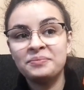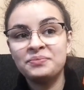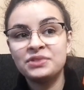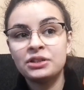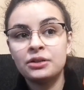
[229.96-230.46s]

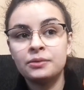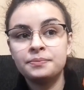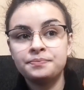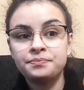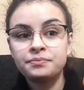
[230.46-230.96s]

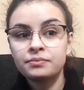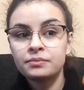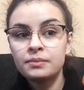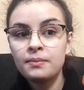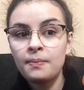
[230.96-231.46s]
So
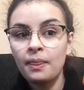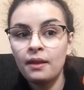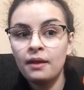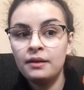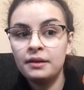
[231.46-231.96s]

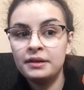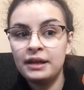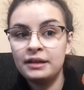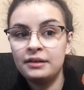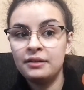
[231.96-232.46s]

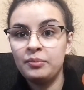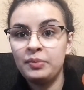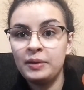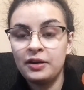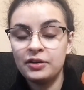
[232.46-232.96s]
then,
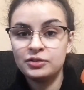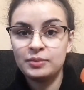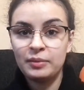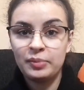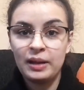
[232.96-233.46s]
because
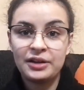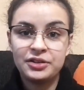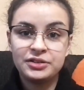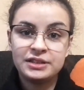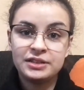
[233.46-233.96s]
my
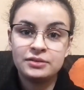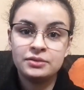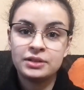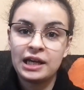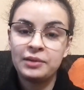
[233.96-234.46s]
bladder
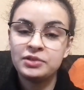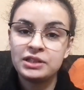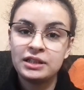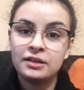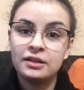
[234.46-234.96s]
didn't
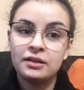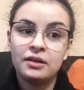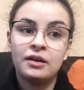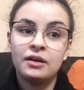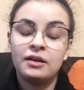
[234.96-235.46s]
empty
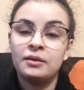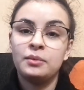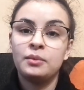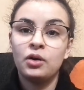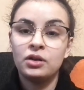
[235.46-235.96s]

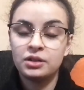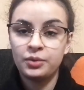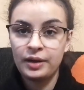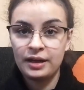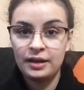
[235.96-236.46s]
all the
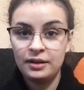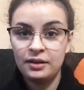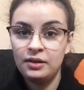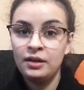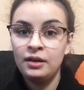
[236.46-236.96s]
way
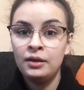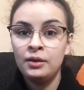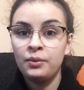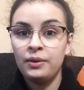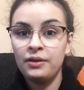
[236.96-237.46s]

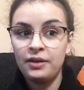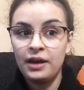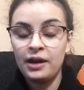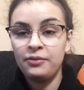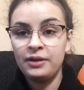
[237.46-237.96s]
with
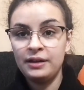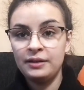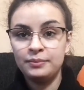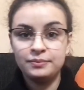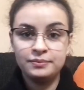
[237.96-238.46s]

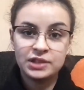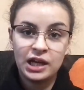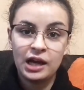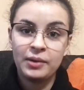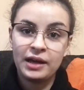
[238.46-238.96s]
every
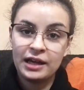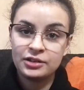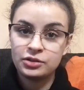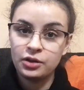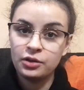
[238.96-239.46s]
time I had
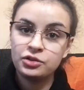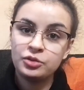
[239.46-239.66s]
to go to